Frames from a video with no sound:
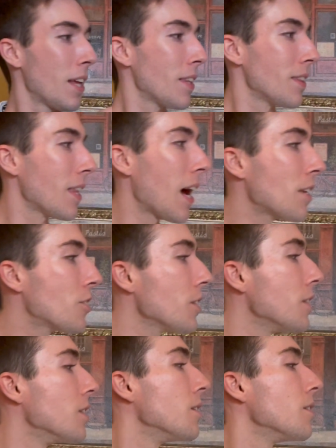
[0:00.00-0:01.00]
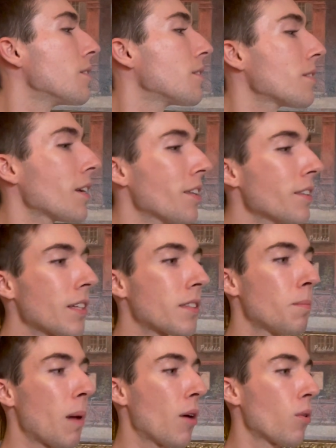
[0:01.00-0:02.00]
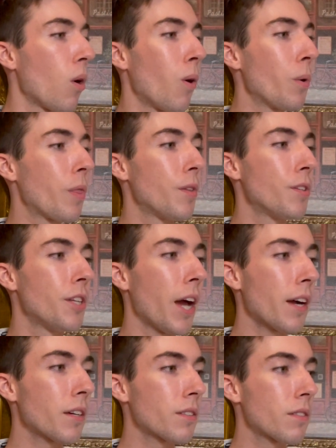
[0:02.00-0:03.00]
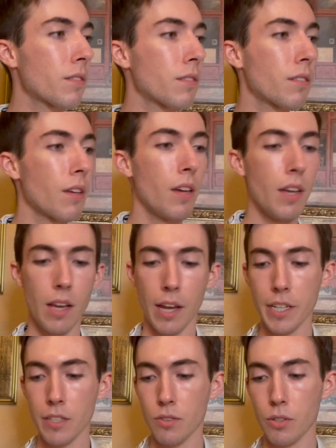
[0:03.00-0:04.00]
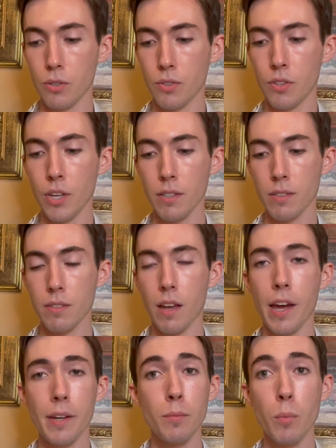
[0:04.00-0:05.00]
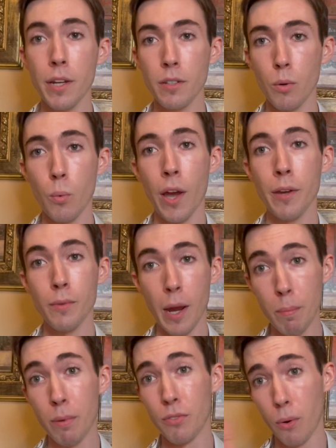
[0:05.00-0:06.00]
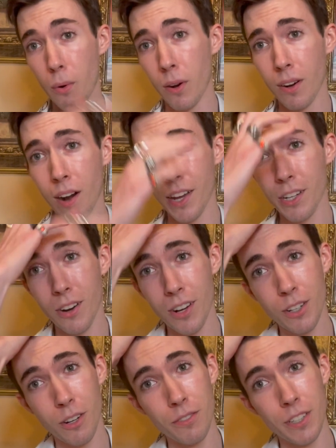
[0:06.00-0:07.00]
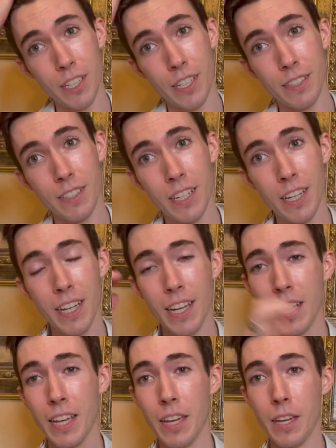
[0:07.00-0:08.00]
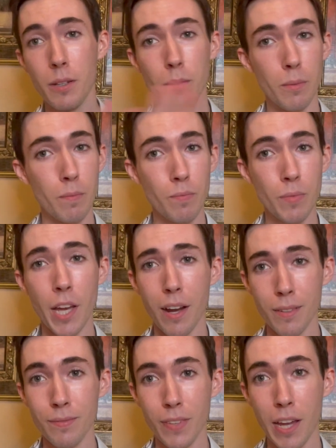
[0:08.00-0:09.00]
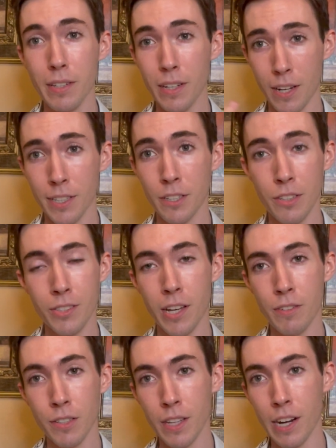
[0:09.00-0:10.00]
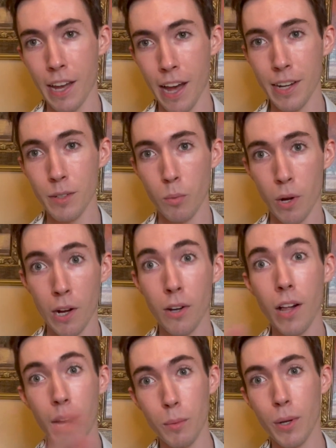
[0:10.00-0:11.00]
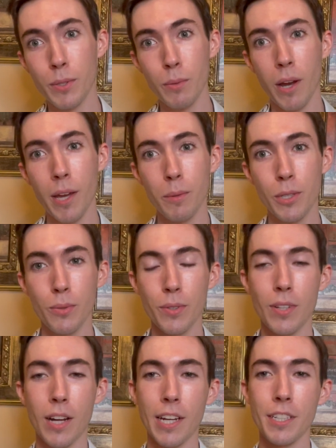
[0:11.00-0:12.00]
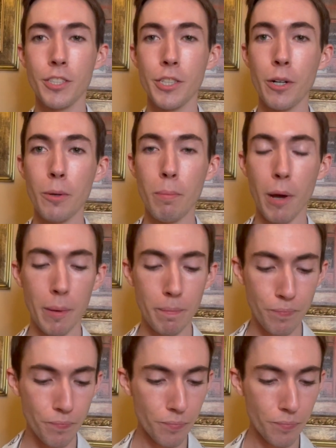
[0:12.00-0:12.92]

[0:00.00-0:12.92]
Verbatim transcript: And that is, I think that's about all with the decks. I guess there's this. I went away right before I caught COVID, and it, yeah, I kind of discovered that I had it while I was away, which was not ideal, but